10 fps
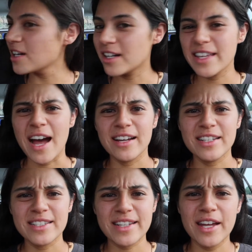Uh, yeah,
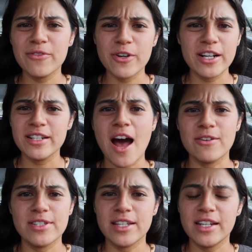it's kind of weird
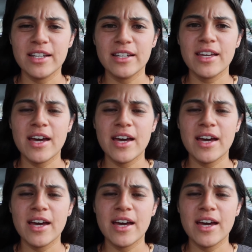house sitting